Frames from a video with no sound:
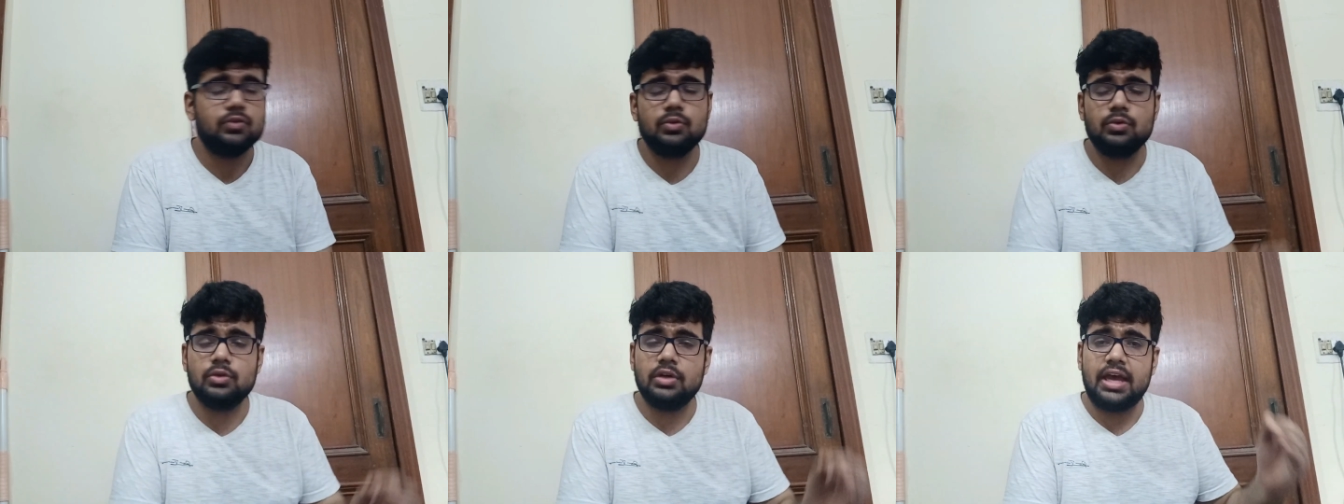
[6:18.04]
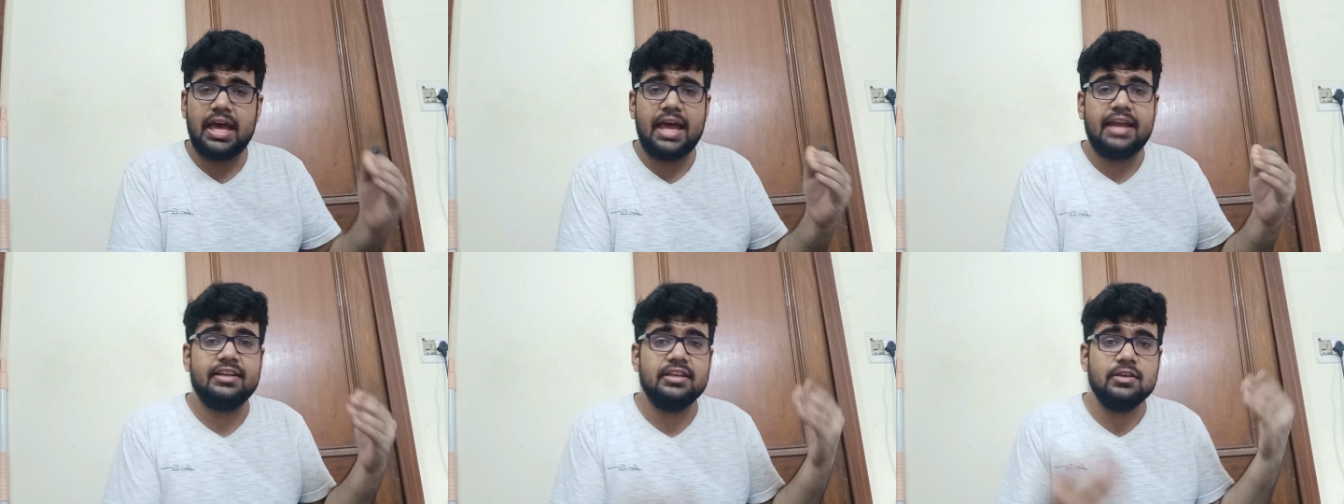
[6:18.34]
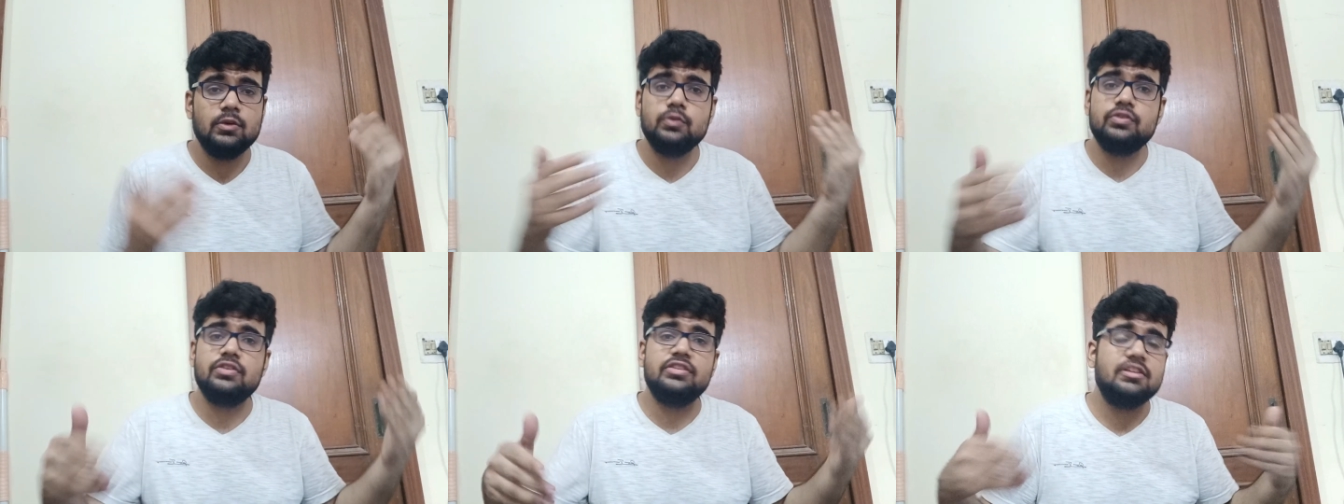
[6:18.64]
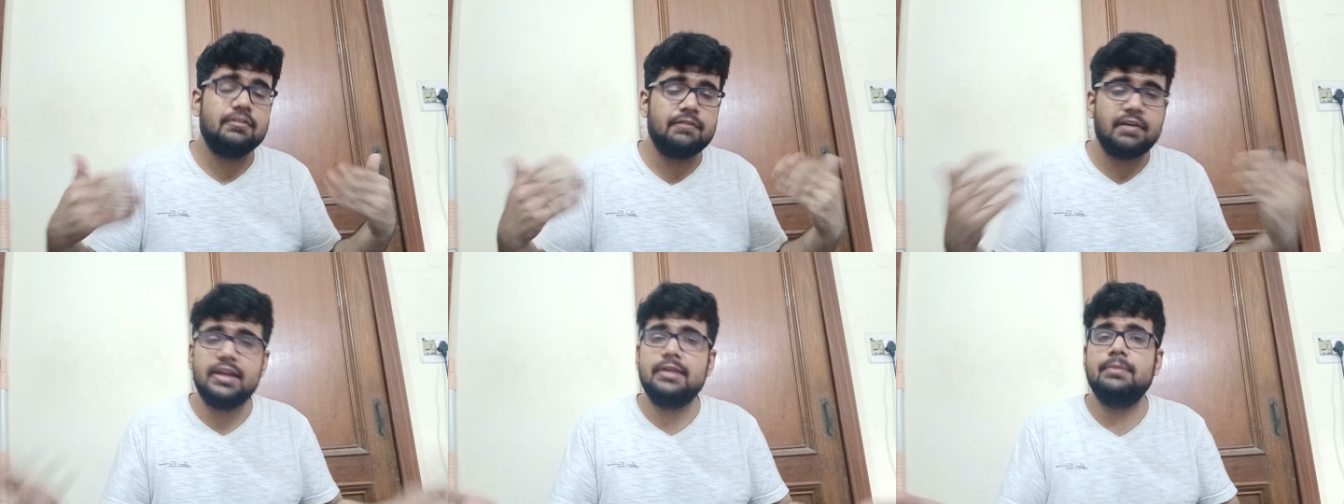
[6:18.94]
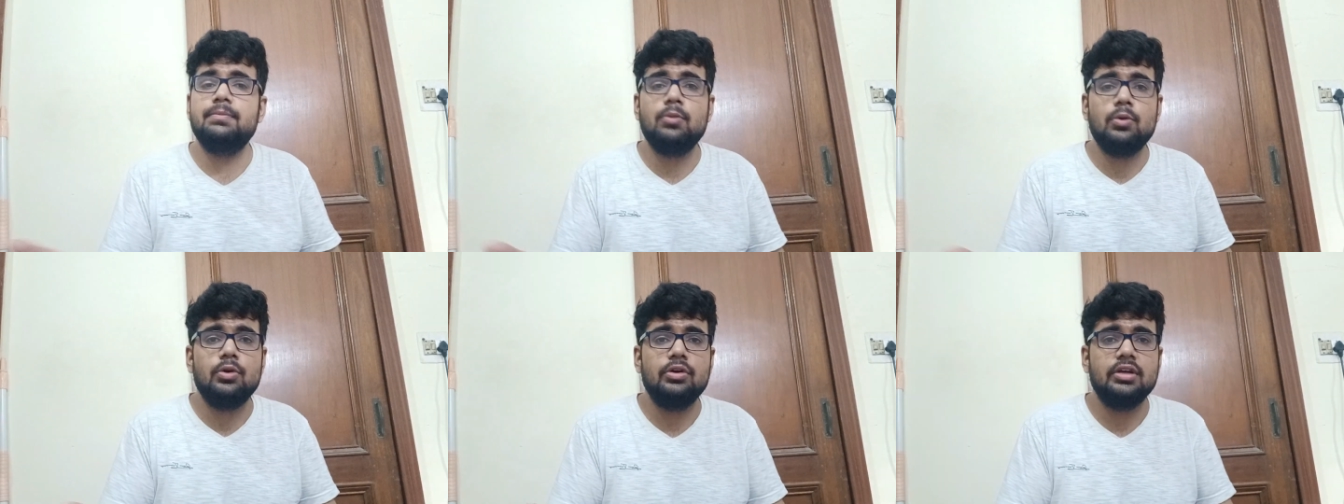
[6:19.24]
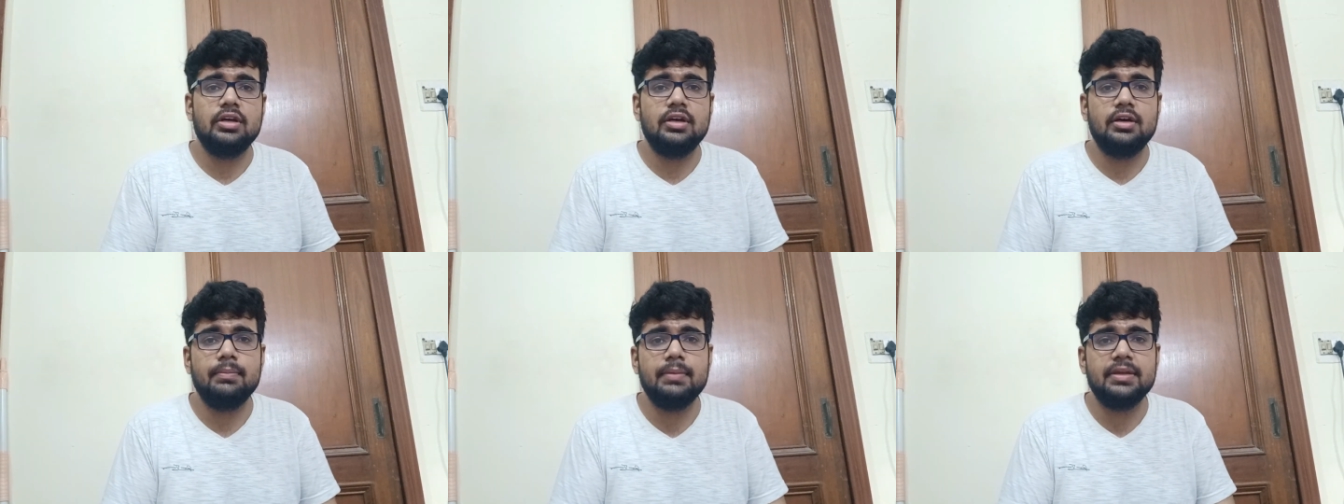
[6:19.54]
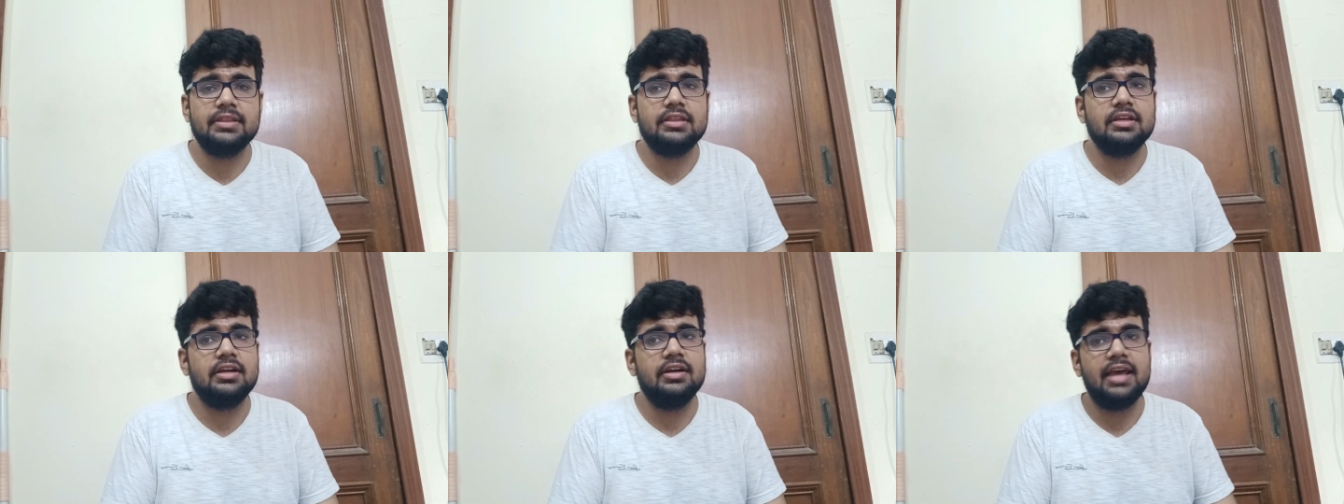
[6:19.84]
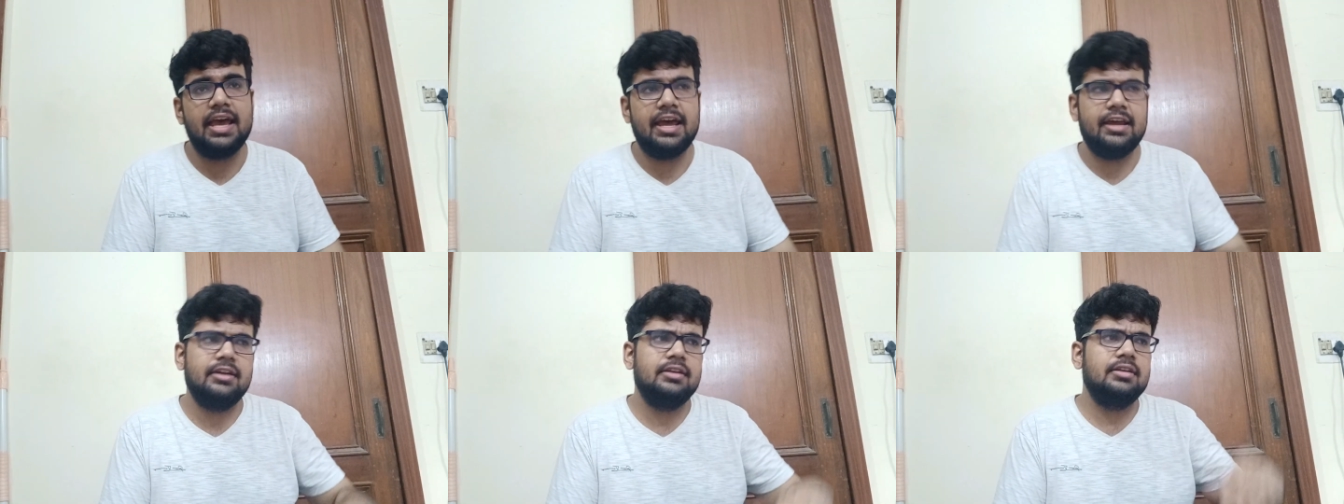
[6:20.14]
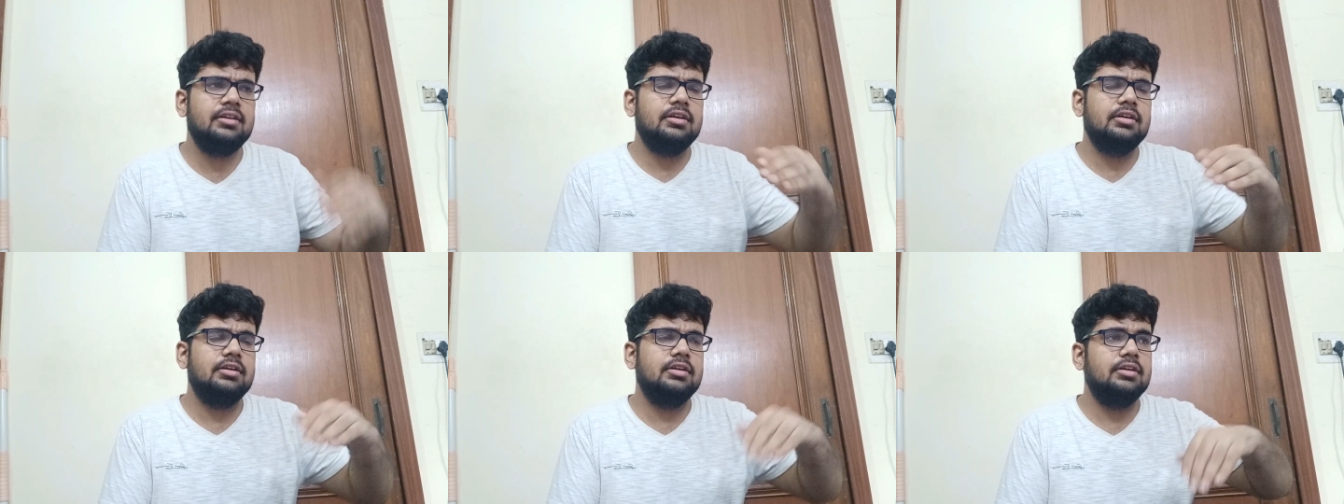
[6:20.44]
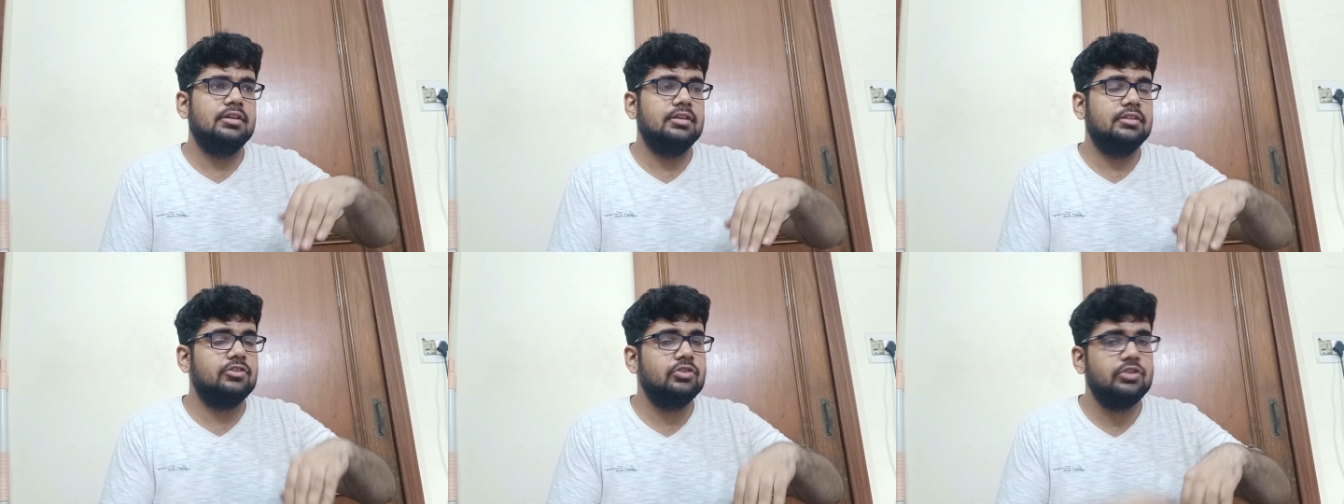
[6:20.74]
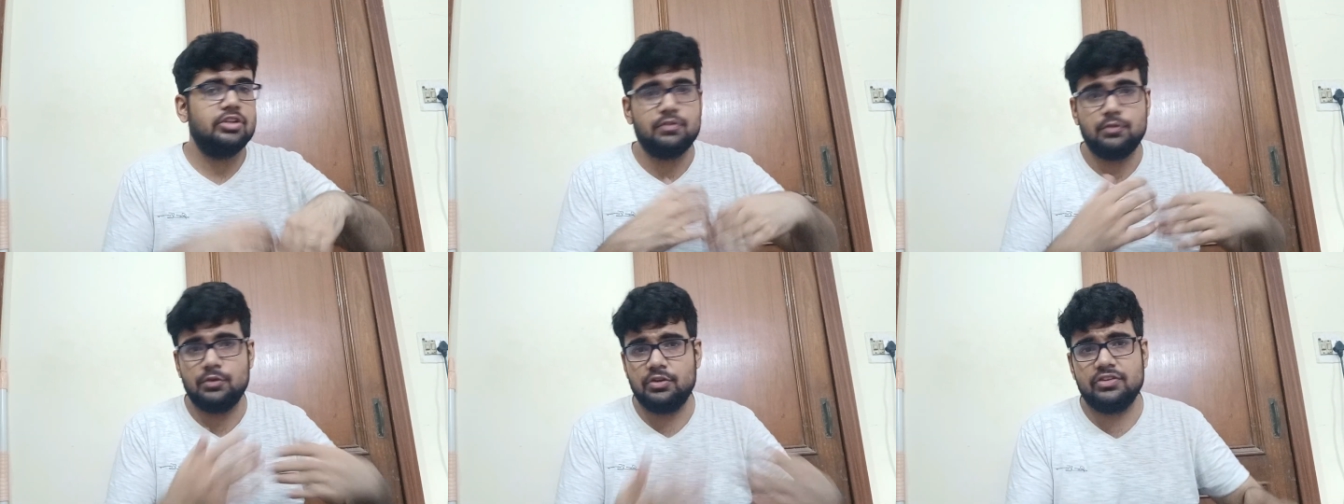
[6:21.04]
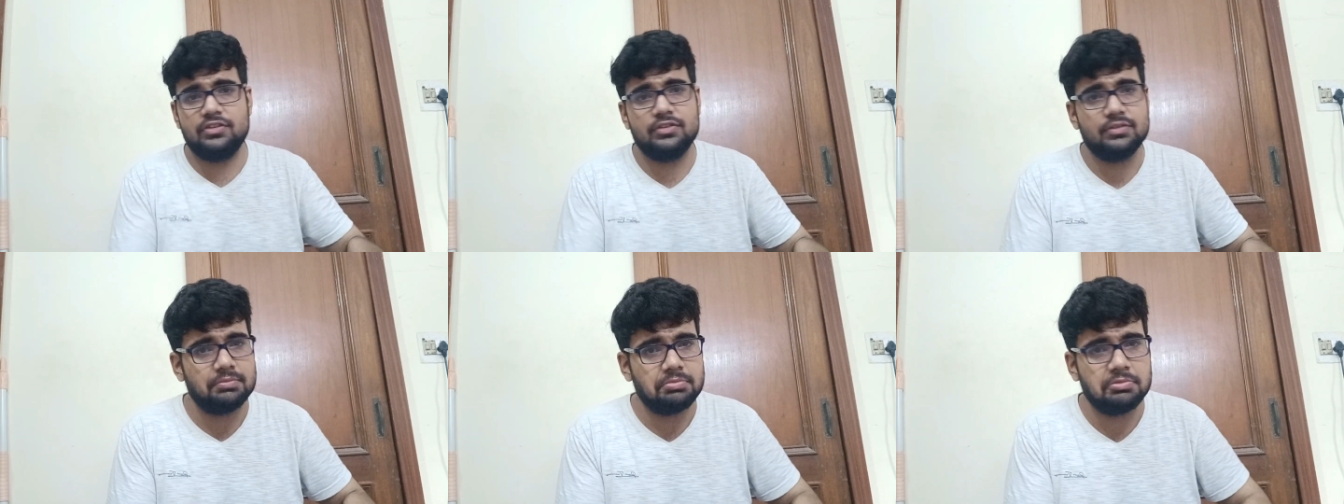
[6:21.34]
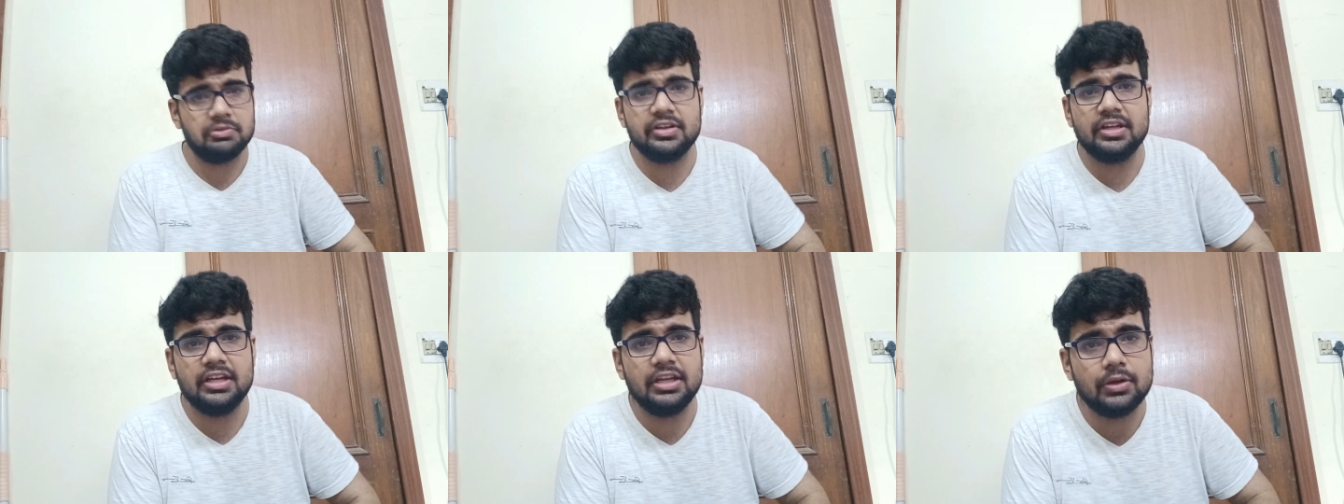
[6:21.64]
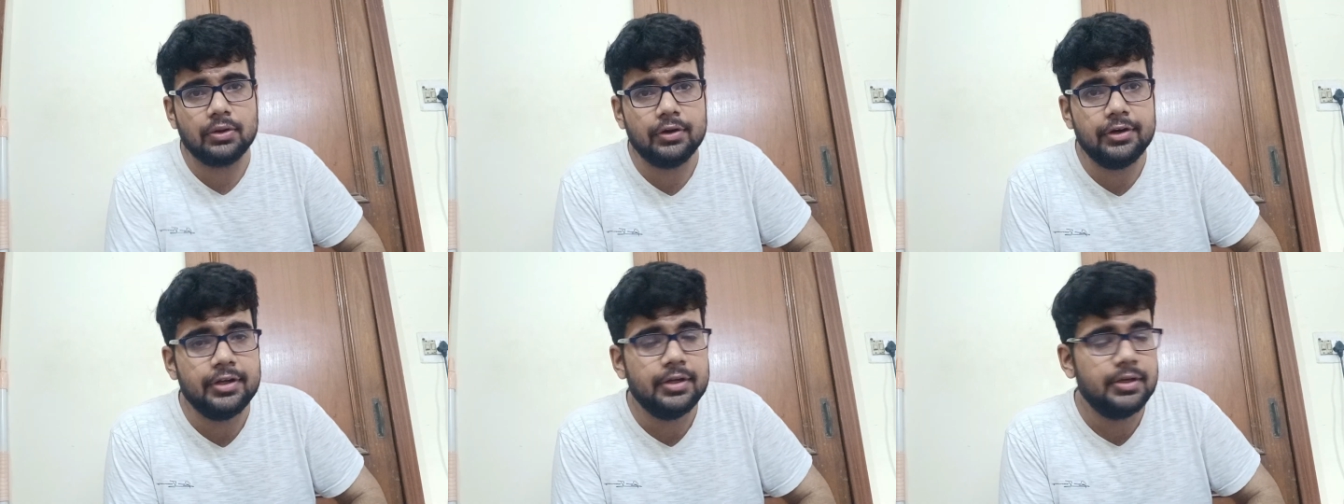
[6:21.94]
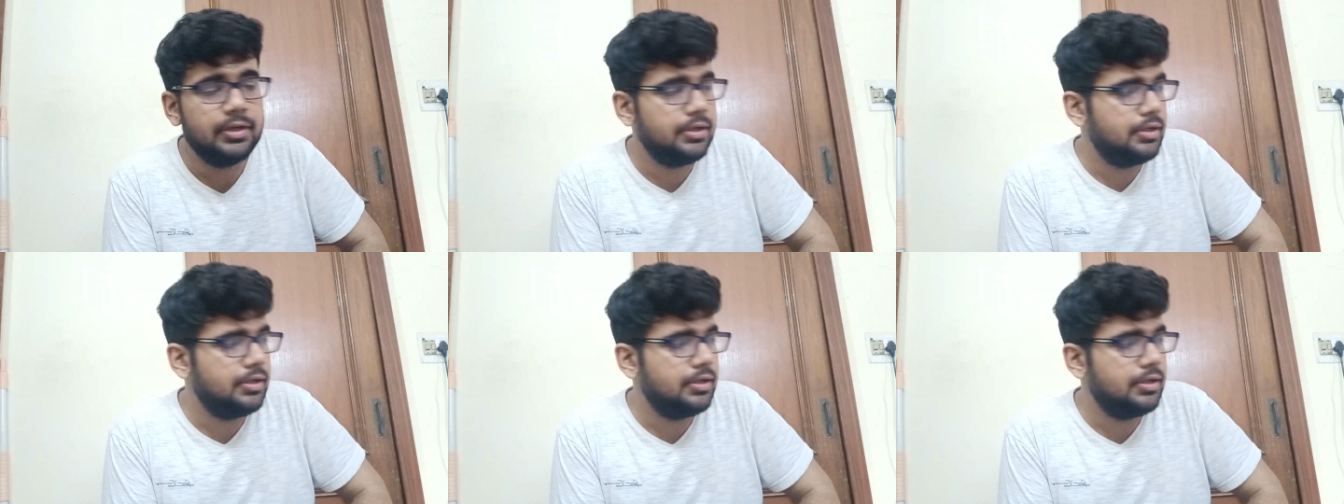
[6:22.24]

so and he uses the whiteboard uh, method, and uh, so therefore it's really good.